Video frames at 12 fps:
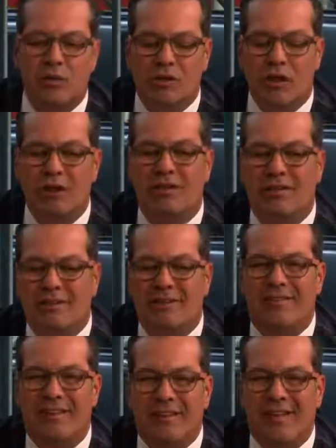we started
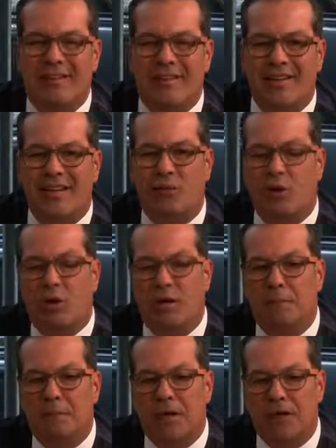the day today
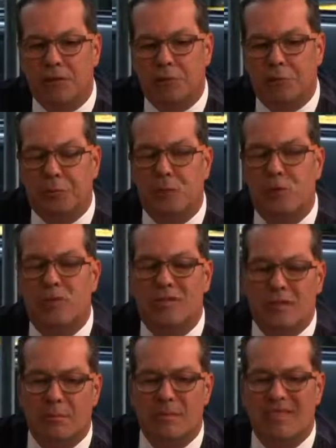talking about
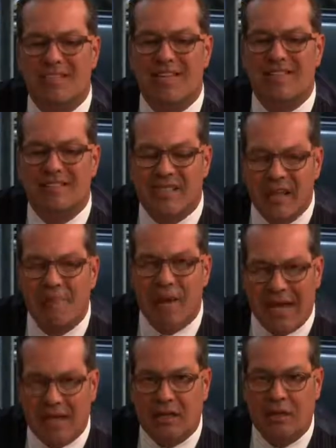entrepreneurs and the mistakes they
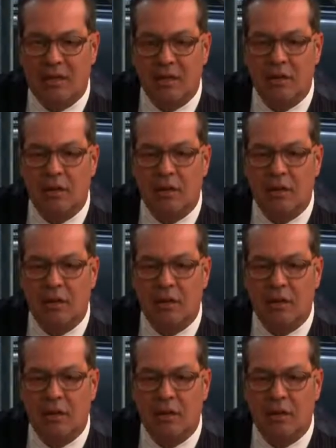make.